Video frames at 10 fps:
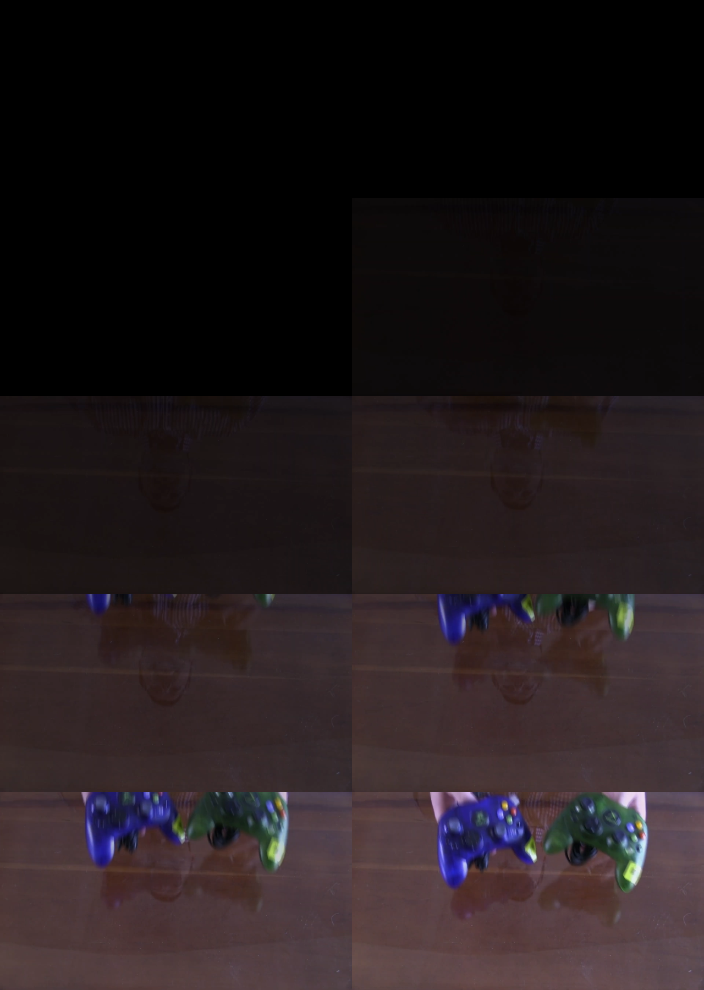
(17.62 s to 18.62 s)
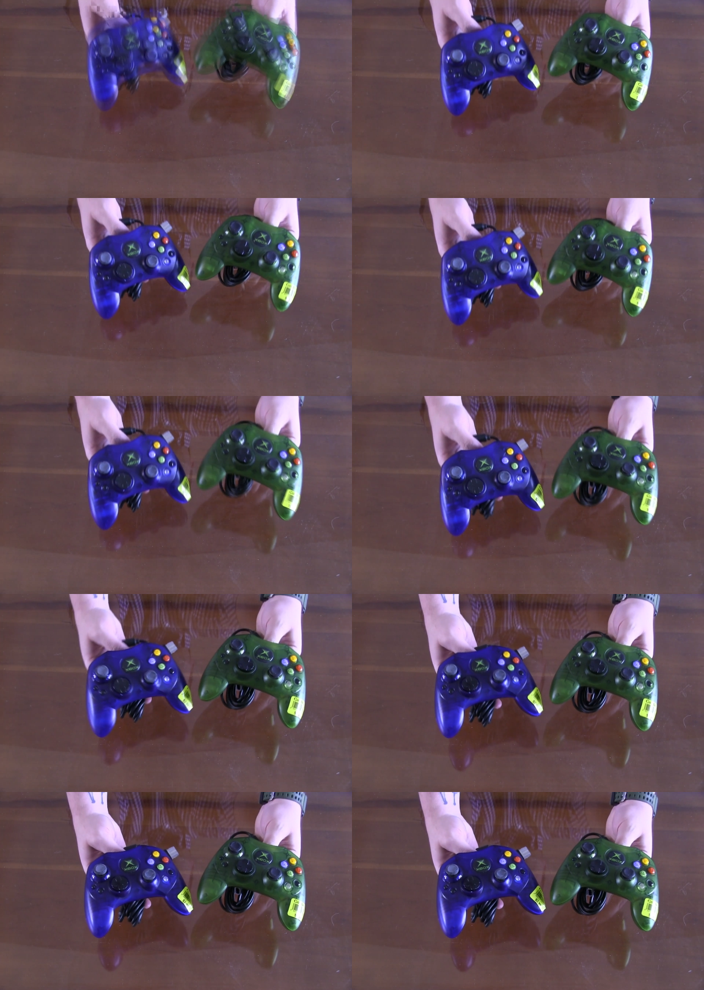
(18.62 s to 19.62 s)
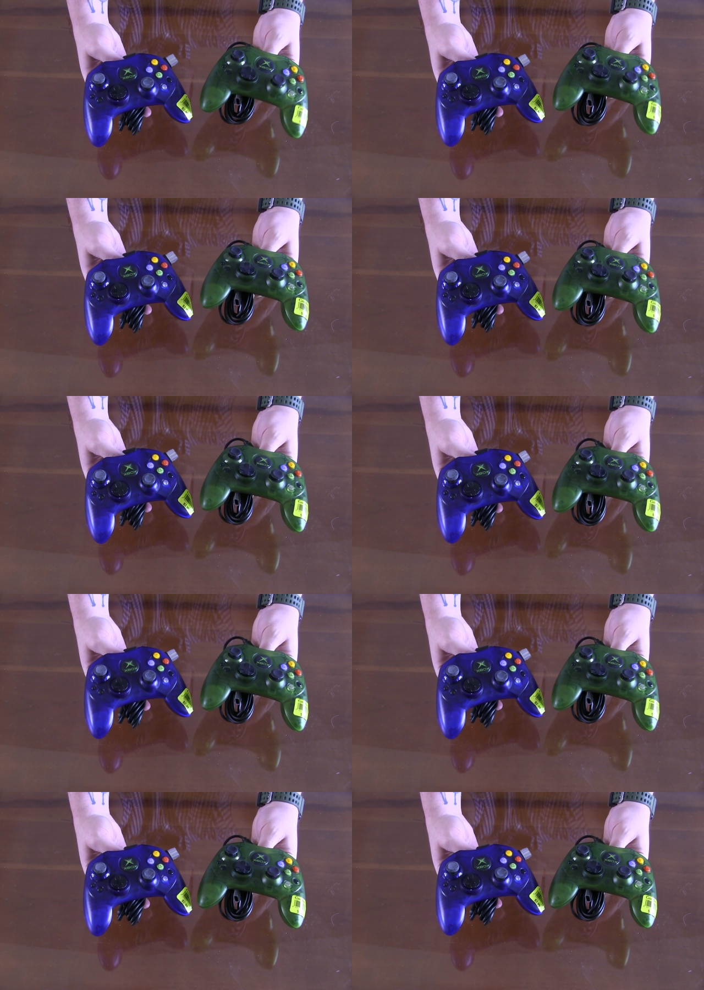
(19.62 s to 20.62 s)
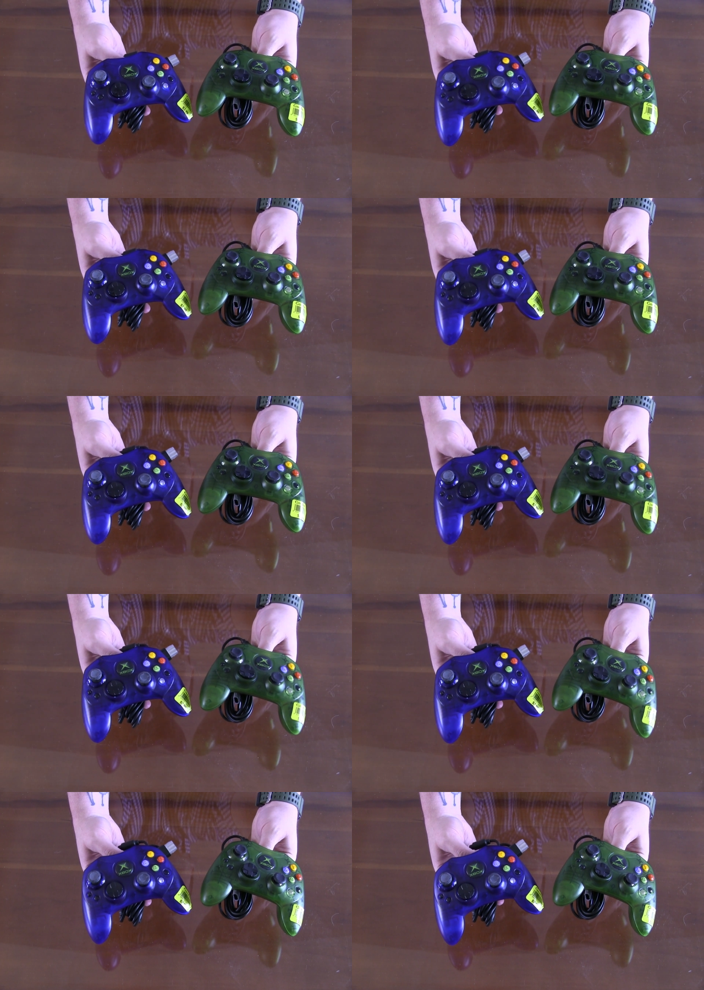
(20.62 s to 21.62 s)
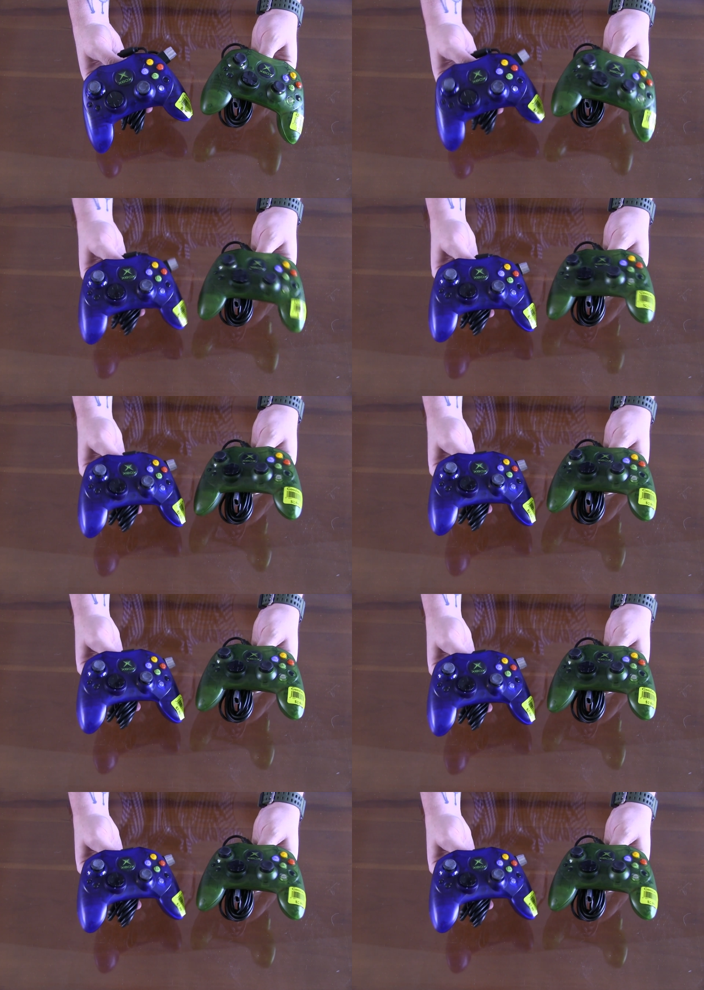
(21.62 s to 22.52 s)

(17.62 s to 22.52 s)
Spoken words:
Nobody's mouth can be seen.